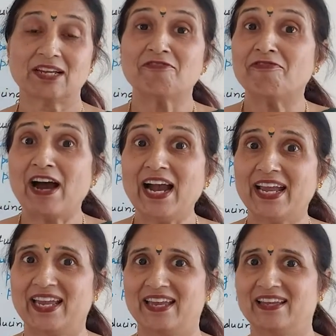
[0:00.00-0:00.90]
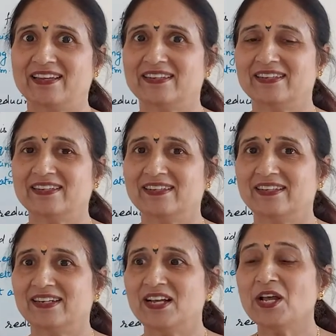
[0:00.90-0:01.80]
Why?
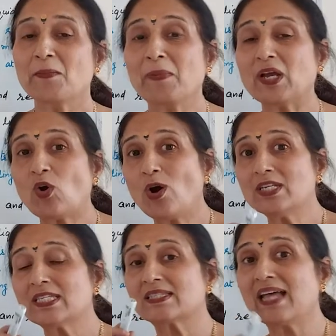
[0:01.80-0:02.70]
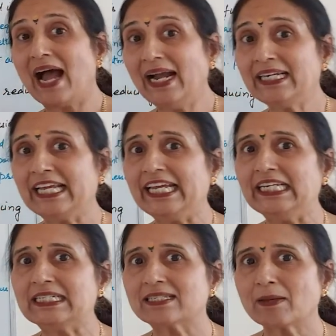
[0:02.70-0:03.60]
Because that
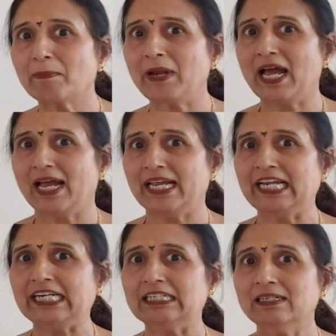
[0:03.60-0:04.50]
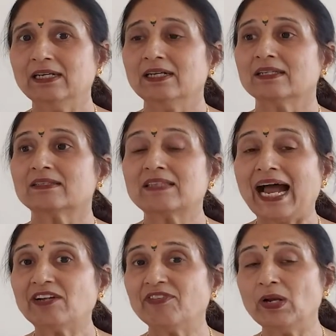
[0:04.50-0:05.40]
heat supplied,
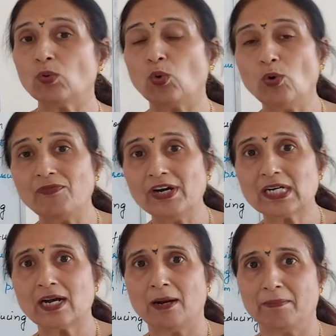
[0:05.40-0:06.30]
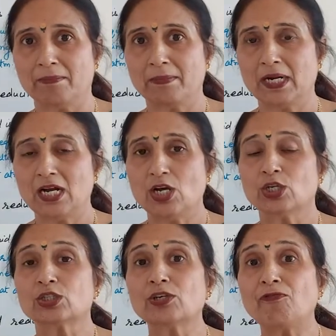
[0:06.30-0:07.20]
that will overcome
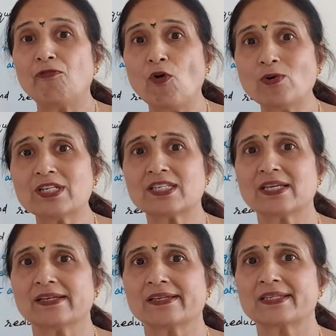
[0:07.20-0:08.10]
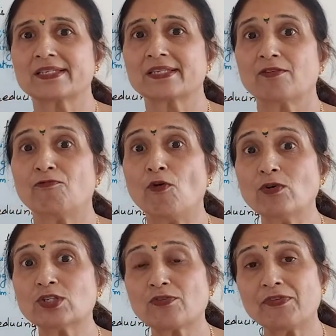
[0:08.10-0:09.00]
the force
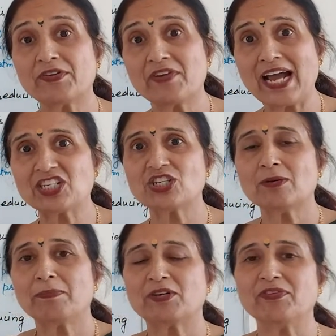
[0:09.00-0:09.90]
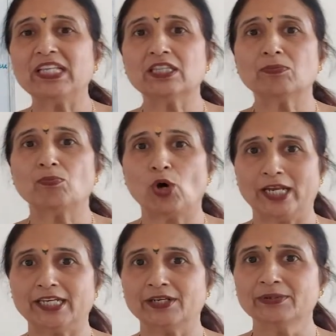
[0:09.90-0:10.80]
of attraction between the
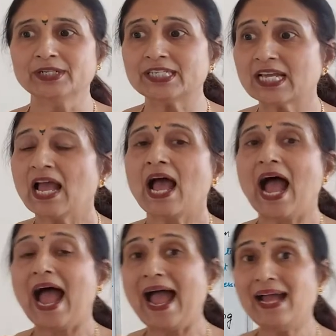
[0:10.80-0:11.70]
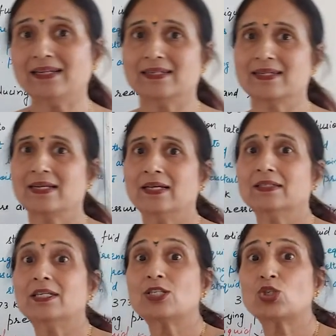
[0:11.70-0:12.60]
molecules and
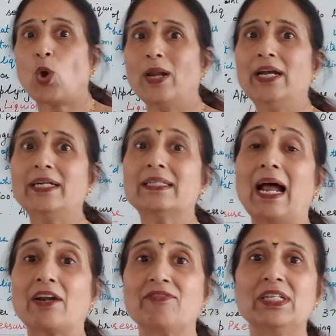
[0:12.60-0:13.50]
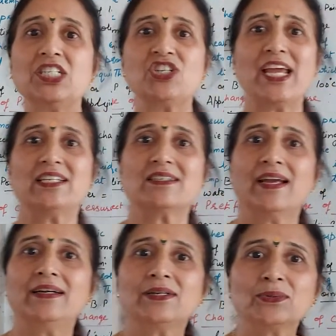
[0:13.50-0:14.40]
the solid that will change
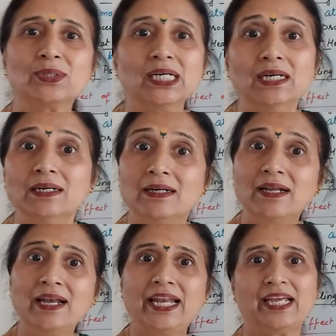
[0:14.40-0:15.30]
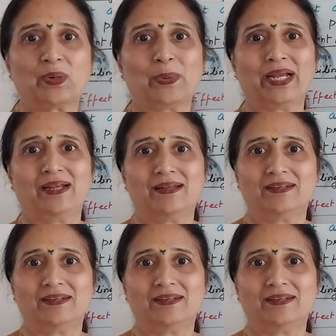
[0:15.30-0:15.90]
into the liquid.